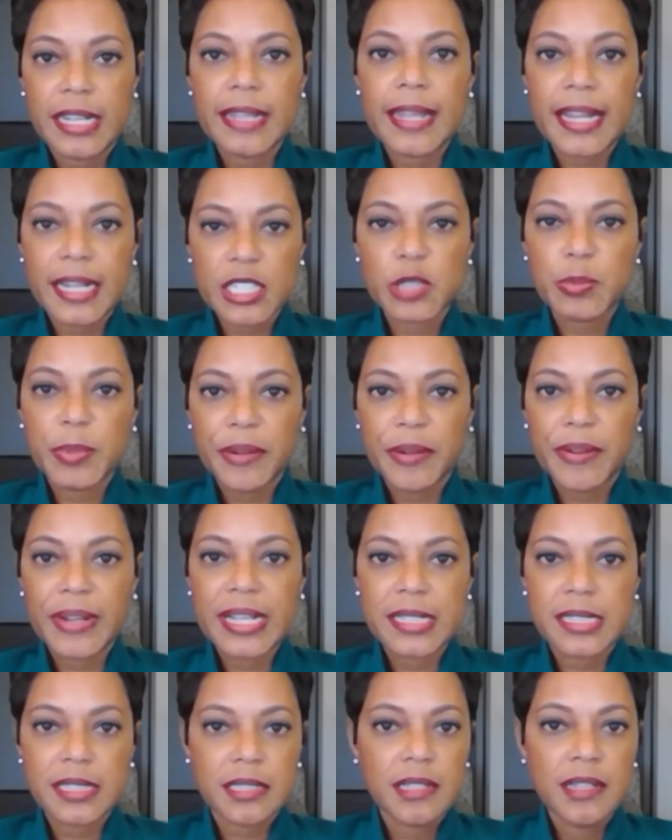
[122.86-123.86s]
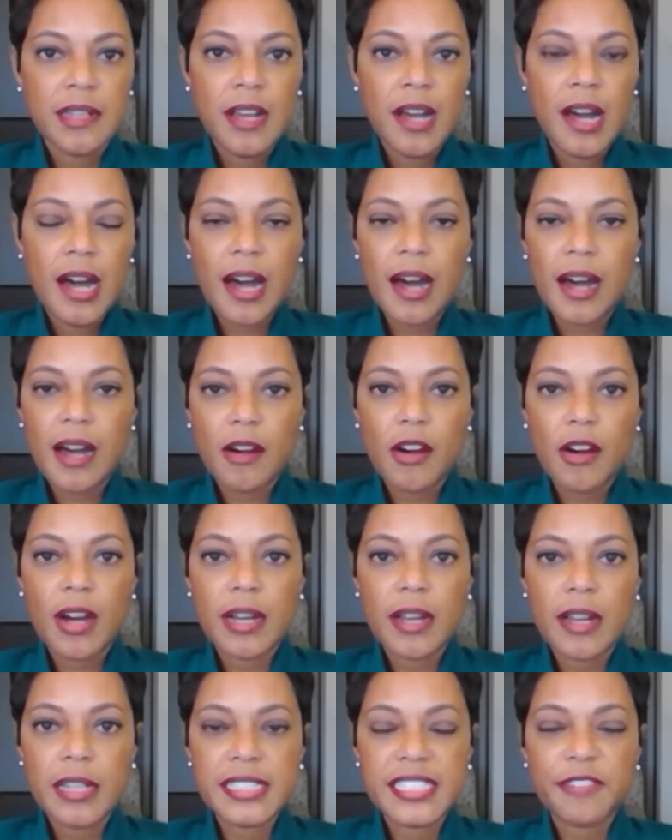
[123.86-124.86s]
and that experience
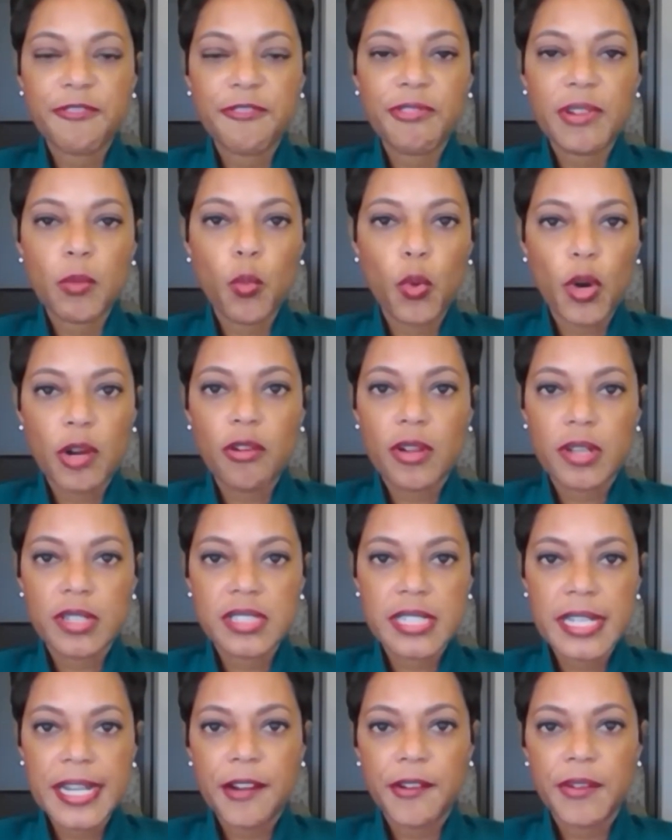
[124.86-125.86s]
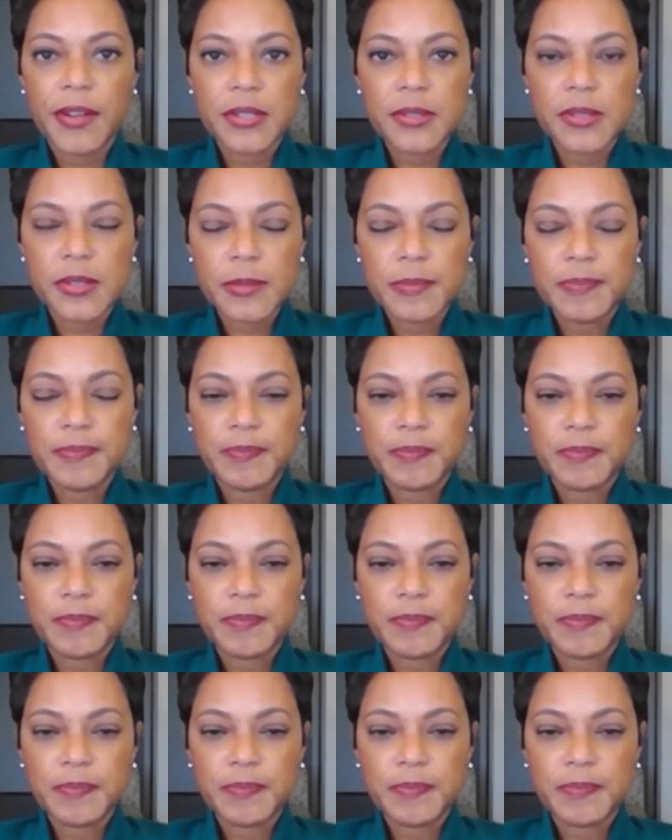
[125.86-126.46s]
uh, in different work scenarios.